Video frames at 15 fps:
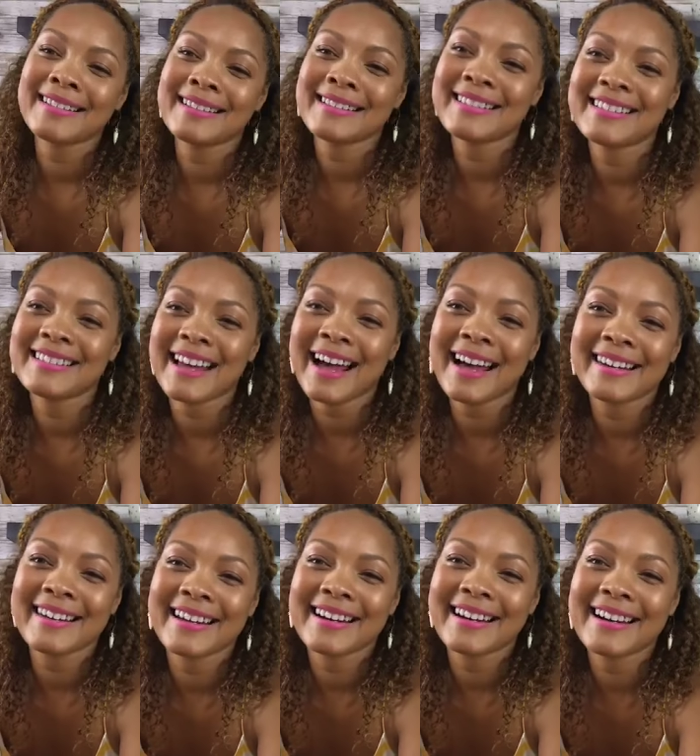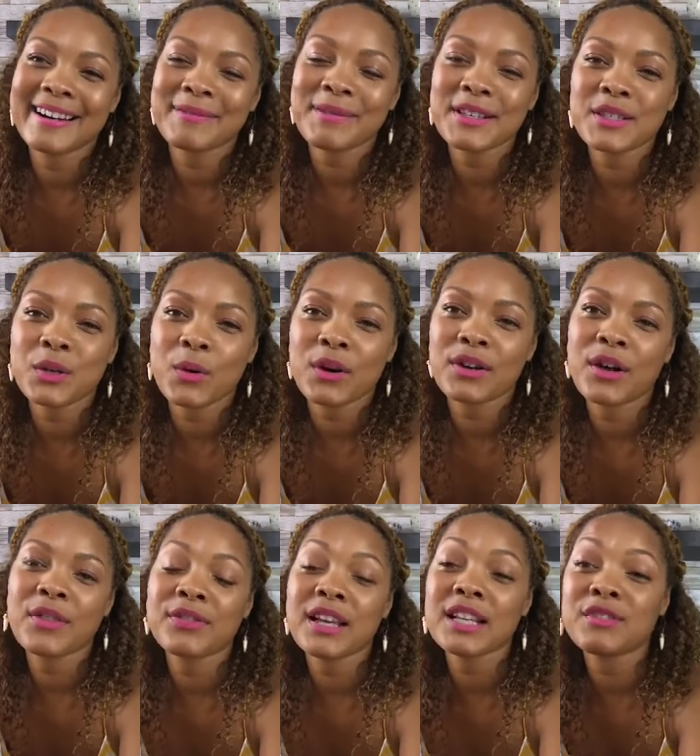tashana what's going
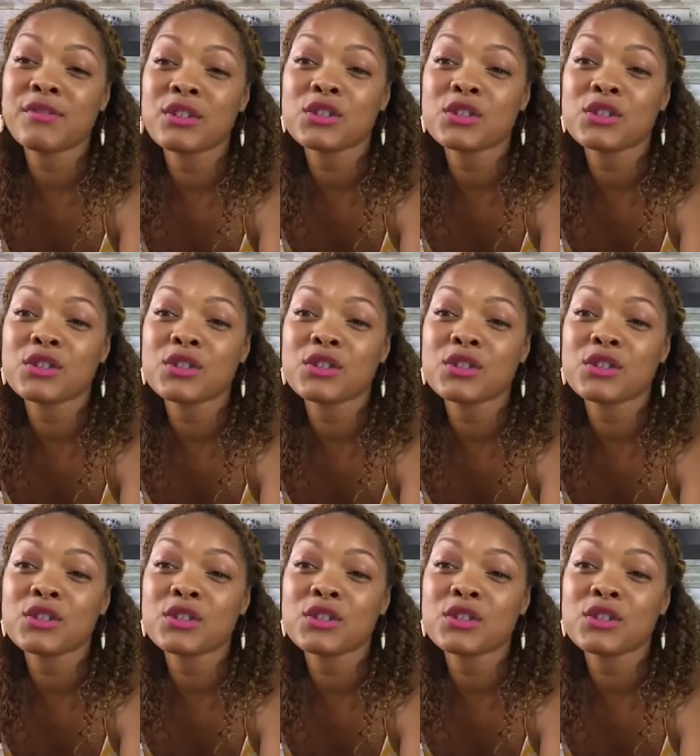on thanks for